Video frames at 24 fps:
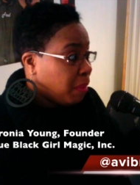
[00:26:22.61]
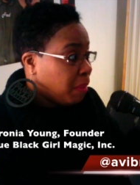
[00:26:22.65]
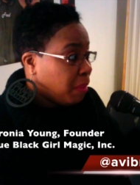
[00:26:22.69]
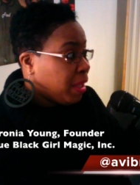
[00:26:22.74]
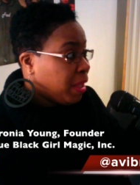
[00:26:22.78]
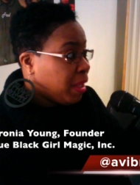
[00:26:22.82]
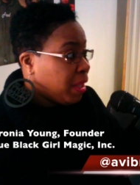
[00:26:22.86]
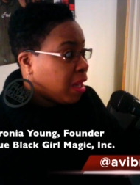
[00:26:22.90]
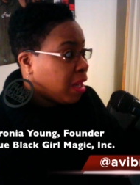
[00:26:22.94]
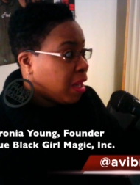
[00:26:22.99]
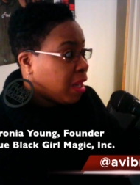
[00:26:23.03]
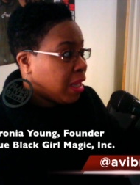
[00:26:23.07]

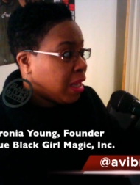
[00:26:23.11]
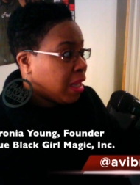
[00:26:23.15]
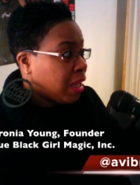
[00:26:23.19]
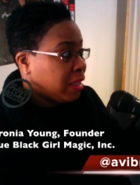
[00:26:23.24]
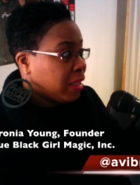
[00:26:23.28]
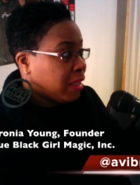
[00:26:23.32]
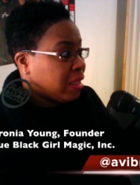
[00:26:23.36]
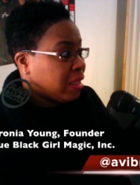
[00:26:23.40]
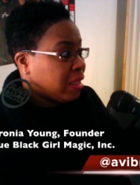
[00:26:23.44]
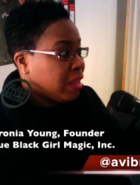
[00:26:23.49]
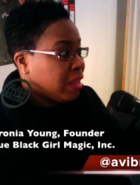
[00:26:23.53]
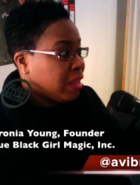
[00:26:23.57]

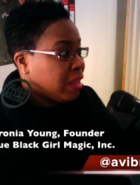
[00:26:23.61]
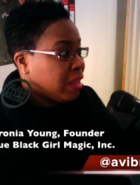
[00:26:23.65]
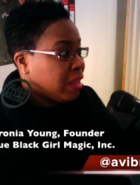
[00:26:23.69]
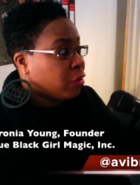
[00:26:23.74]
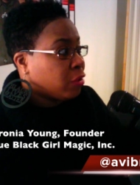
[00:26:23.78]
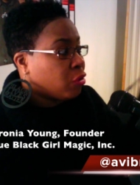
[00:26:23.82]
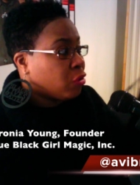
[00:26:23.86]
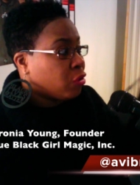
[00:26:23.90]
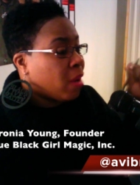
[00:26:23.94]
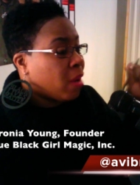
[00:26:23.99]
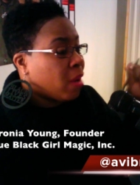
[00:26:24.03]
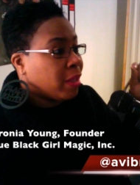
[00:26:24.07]
because
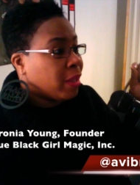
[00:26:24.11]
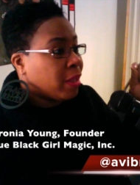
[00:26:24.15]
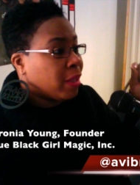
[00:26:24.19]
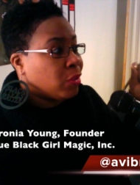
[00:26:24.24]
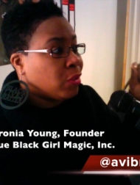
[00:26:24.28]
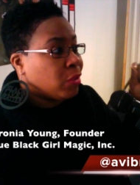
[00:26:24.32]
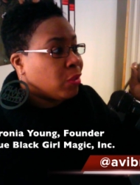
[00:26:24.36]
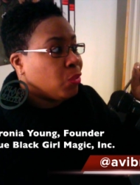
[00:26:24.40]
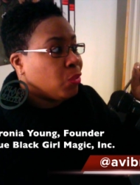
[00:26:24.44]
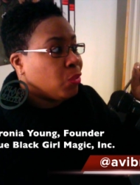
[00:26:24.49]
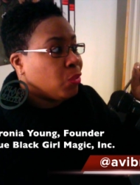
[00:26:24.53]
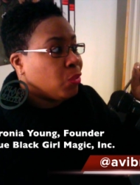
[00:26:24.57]
they're trying
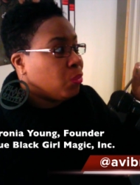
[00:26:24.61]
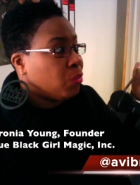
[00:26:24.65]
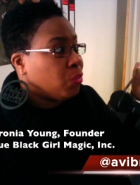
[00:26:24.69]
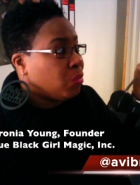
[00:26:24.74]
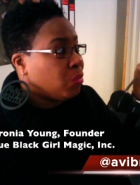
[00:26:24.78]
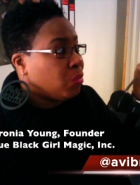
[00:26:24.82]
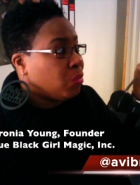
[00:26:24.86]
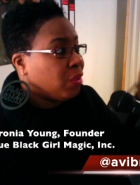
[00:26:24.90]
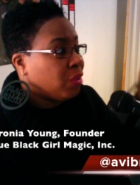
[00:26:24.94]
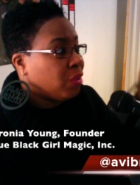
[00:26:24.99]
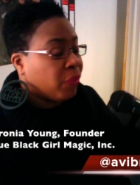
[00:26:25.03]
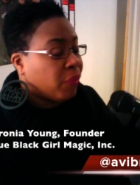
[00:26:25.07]

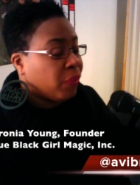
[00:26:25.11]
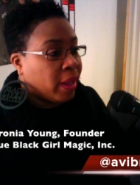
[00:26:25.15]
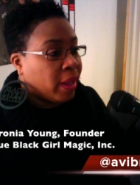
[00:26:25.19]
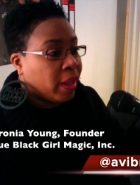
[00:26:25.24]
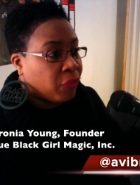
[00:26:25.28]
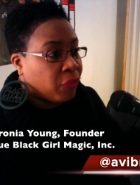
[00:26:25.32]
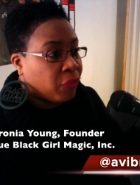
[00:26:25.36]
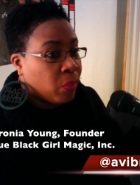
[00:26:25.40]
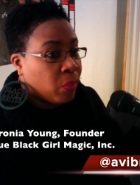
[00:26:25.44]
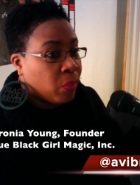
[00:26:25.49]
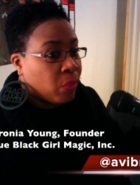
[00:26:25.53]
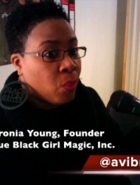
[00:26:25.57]
to
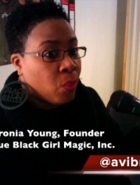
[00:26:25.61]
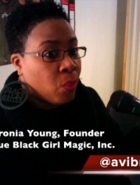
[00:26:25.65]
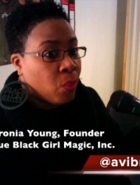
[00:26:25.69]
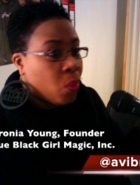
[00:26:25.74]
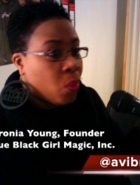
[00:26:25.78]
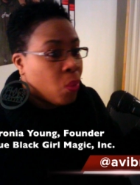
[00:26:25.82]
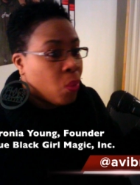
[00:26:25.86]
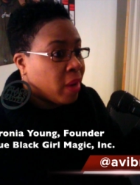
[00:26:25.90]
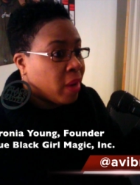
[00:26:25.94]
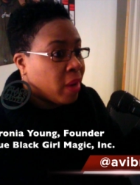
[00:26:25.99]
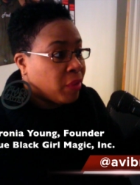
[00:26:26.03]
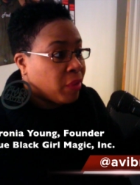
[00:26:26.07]
deflect from
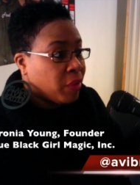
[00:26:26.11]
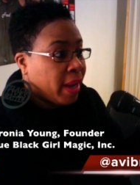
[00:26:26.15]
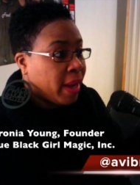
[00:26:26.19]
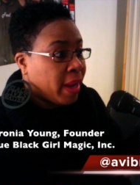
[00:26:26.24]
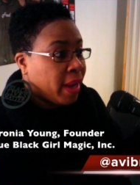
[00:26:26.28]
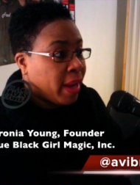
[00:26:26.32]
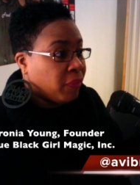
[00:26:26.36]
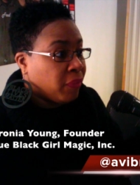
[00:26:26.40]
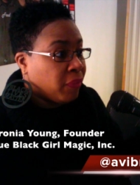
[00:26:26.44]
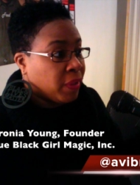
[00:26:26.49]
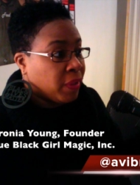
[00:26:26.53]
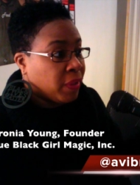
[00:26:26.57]
whatever
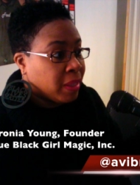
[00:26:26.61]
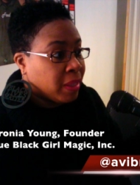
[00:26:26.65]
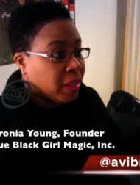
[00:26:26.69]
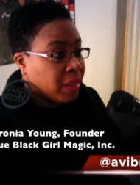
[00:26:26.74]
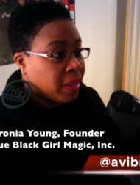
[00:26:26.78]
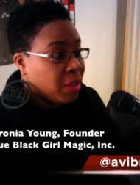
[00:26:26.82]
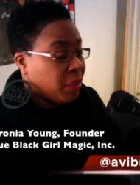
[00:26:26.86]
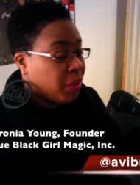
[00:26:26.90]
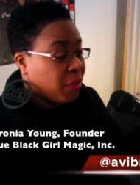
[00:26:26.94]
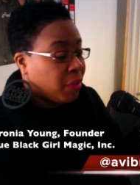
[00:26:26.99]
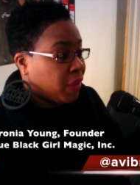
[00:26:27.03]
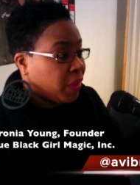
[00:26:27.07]
negative
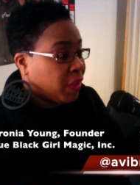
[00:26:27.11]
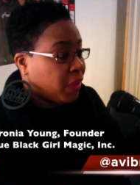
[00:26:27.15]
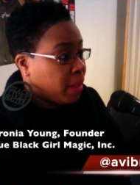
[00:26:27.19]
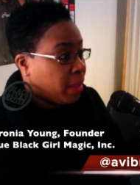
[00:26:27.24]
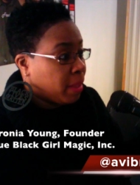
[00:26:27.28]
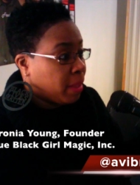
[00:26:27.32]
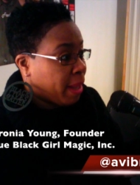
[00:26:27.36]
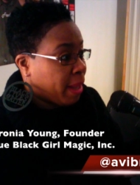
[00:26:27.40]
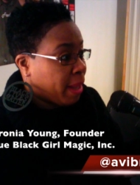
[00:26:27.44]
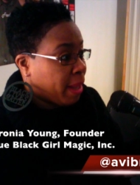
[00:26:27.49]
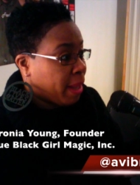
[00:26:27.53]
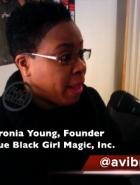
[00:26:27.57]
feelings they're
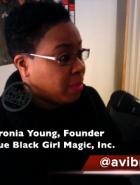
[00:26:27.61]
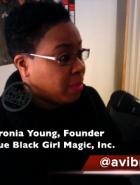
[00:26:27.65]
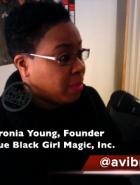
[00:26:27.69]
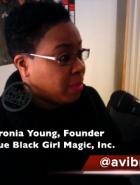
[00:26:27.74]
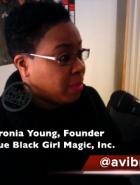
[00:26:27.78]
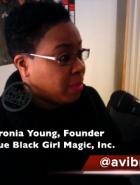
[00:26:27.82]
feeling about